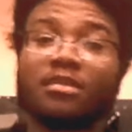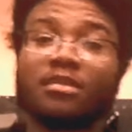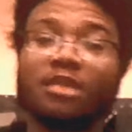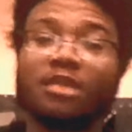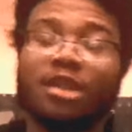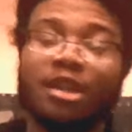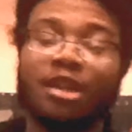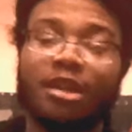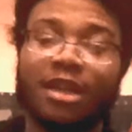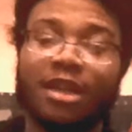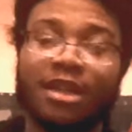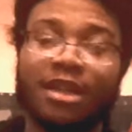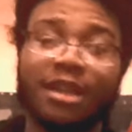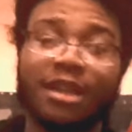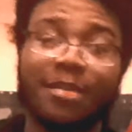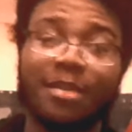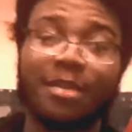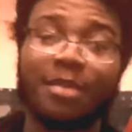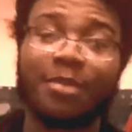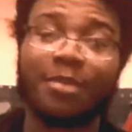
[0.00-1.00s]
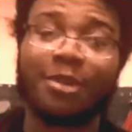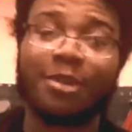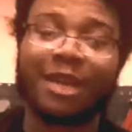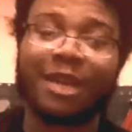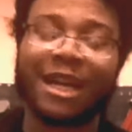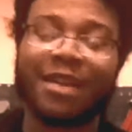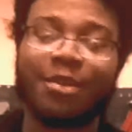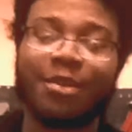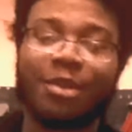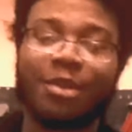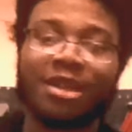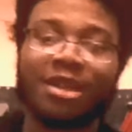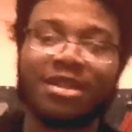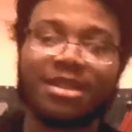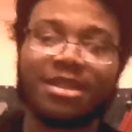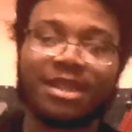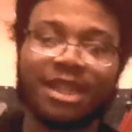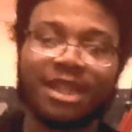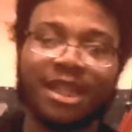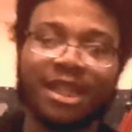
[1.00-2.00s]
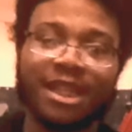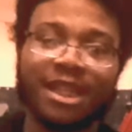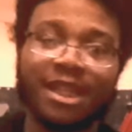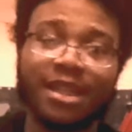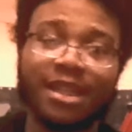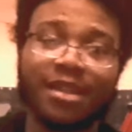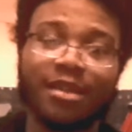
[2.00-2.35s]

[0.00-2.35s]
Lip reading: I think people kind of want to see